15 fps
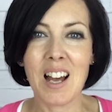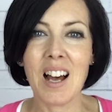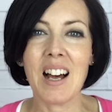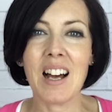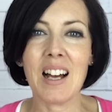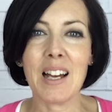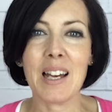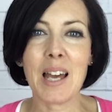
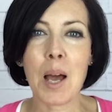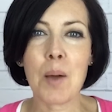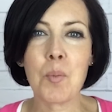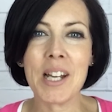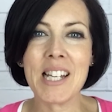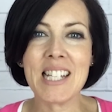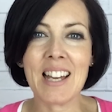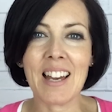Hi,
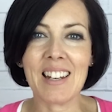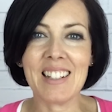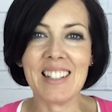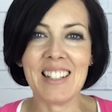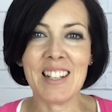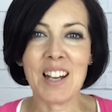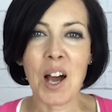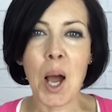I'm Wendy
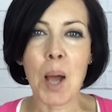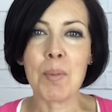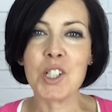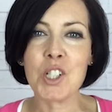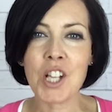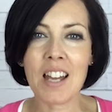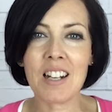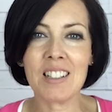Kennedy. I'm
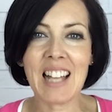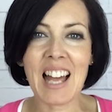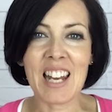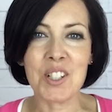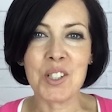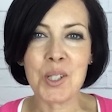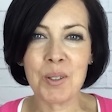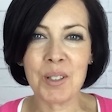a channel,
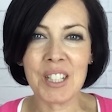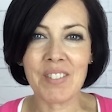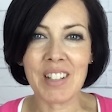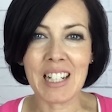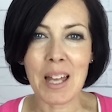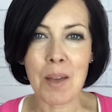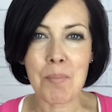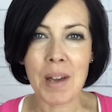an intuitive,
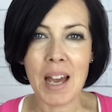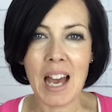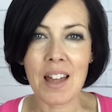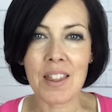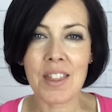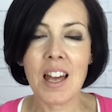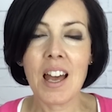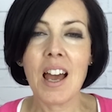and an
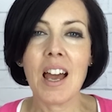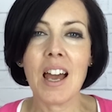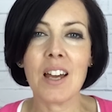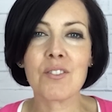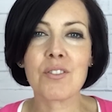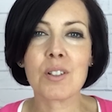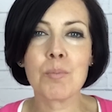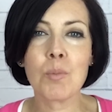empath,
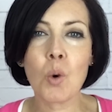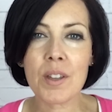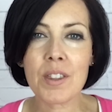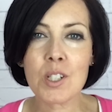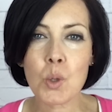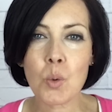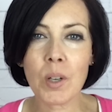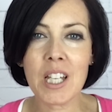and for
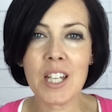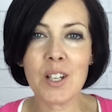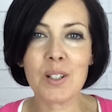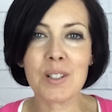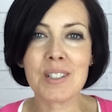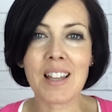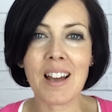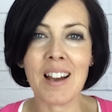more than 20
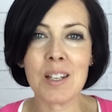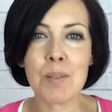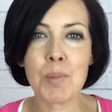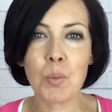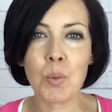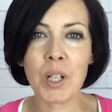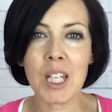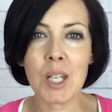years I
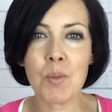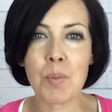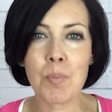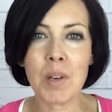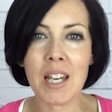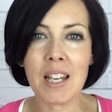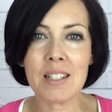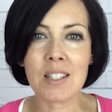have been working
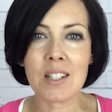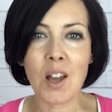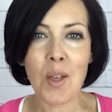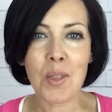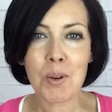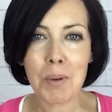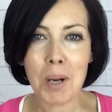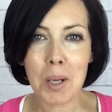with beings in
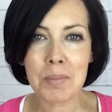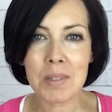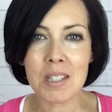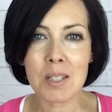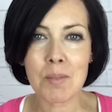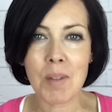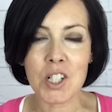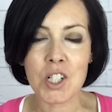other
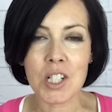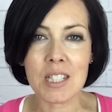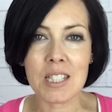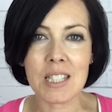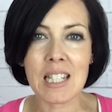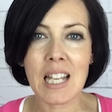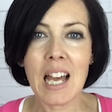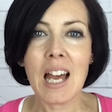realms and
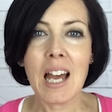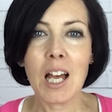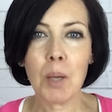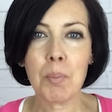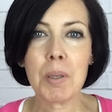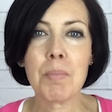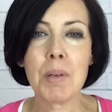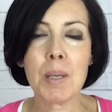dimensions,
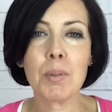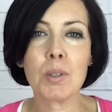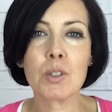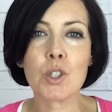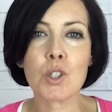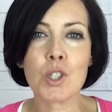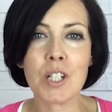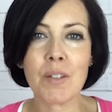helping
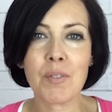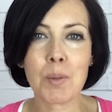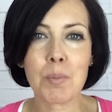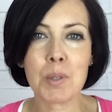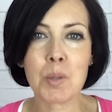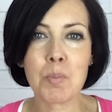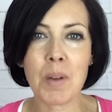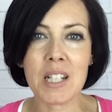people to shift
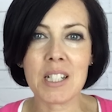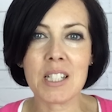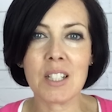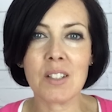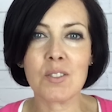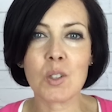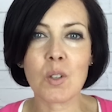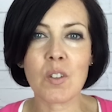their
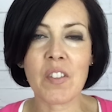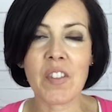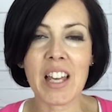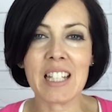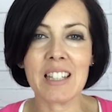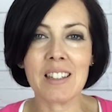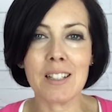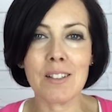perspective so that
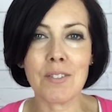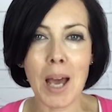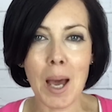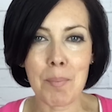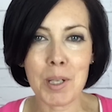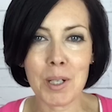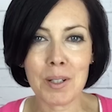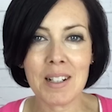they can live
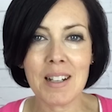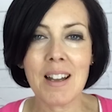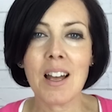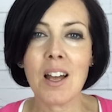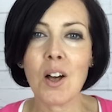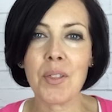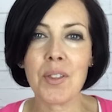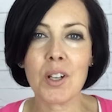happier,
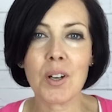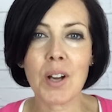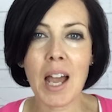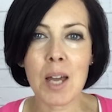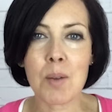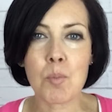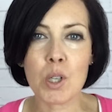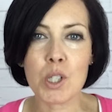
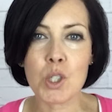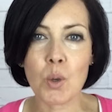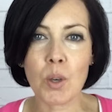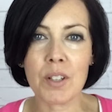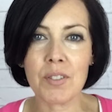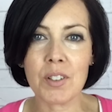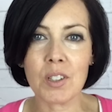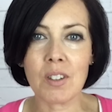healthier, and more
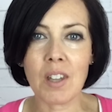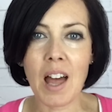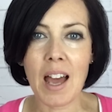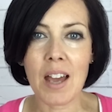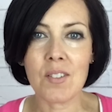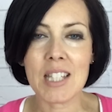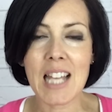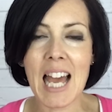joy-filled
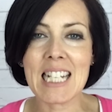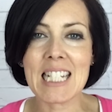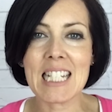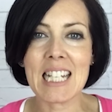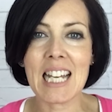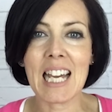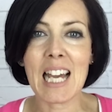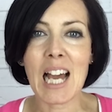lives. And
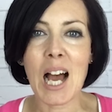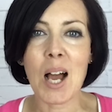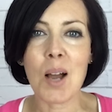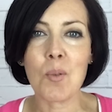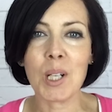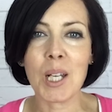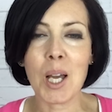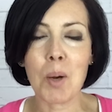today
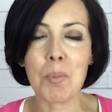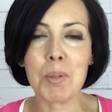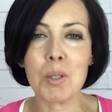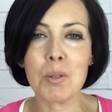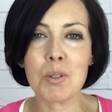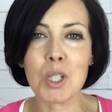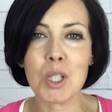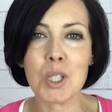I want to help
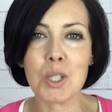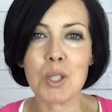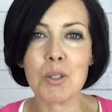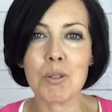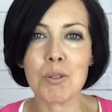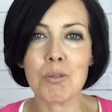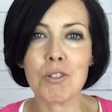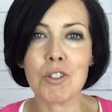you to
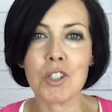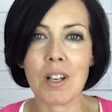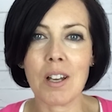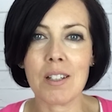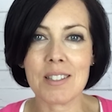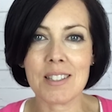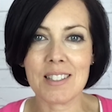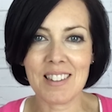do
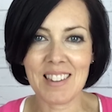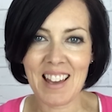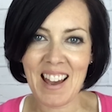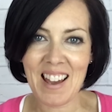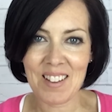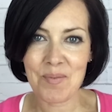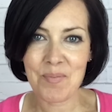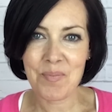just
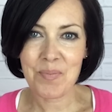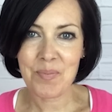that.